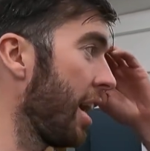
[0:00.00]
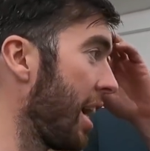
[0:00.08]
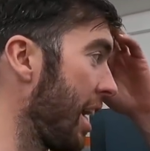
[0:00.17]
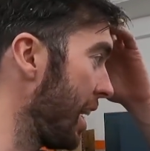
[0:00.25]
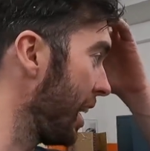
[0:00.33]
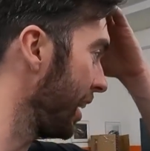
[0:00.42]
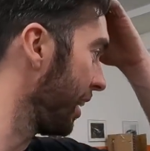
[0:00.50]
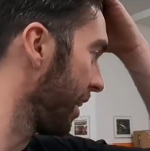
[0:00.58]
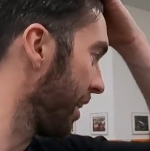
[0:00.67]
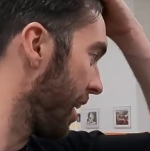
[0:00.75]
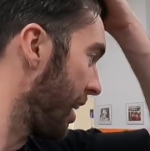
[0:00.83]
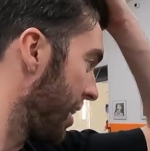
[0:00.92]

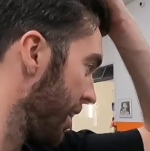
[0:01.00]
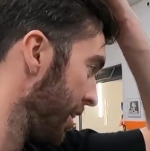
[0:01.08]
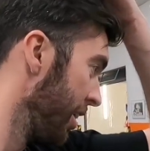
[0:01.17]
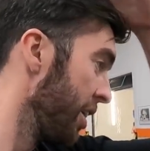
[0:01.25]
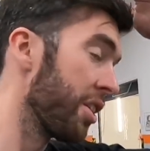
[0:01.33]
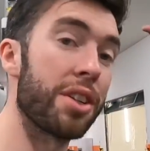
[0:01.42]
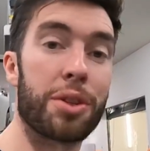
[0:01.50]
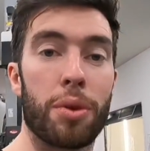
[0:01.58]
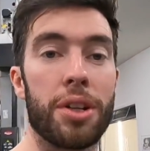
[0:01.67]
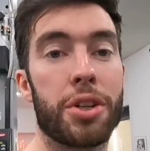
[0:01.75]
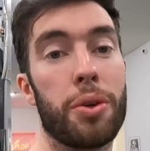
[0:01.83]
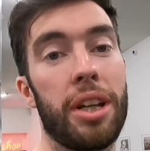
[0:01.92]
and just
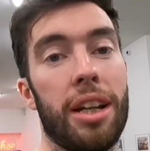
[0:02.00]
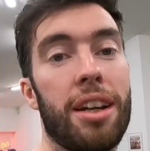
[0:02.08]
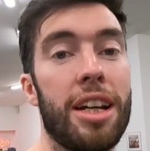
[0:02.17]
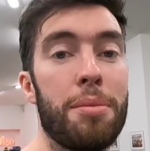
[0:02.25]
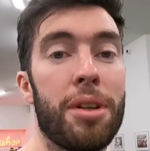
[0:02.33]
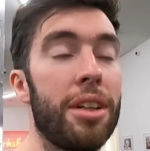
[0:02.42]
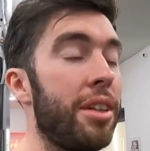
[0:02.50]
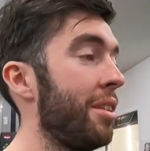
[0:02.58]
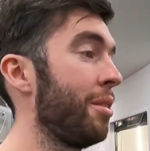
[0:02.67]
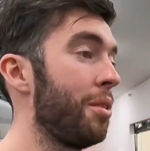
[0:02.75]
run through the alignment.